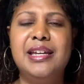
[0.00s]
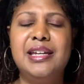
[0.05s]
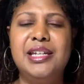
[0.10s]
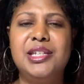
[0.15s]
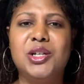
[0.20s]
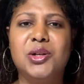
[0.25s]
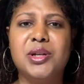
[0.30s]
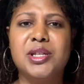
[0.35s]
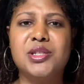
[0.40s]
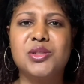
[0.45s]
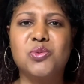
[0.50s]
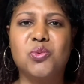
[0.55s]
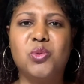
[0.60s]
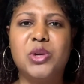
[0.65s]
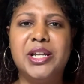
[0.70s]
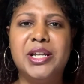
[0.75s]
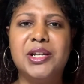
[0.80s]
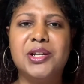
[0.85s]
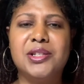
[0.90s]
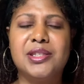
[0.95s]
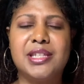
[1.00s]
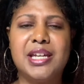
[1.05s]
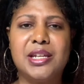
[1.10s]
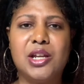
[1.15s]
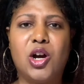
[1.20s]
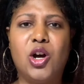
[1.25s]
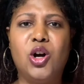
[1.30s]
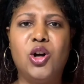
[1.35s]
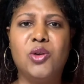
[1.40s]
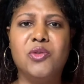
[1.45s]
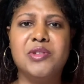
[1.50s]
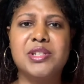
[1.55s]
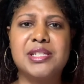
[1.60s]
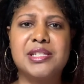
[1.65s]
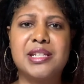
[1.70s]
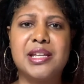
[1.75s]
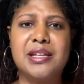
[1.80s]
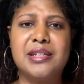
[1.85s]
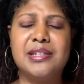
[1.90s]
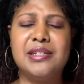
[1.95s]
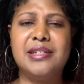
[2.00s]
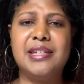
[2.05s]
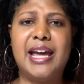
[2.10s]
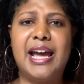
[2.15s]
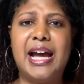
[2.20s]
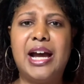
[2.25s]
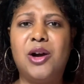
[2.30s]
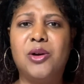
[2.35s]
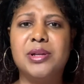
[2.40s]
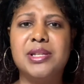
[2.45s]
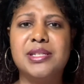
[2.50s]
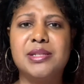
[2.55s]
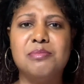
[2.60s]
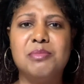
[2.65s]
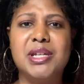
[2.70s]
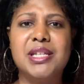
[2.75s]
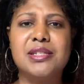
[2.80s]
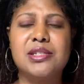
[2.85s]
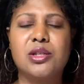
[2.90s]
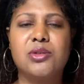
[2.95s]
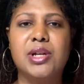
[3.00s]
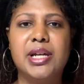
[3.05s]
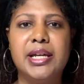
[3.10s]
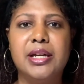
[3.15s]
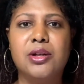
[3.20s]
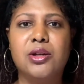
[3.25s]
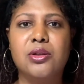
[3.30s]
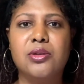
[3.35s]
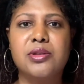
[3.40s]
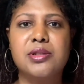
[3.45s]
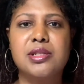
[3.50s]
it's weird that all of a sudden now it's mental health.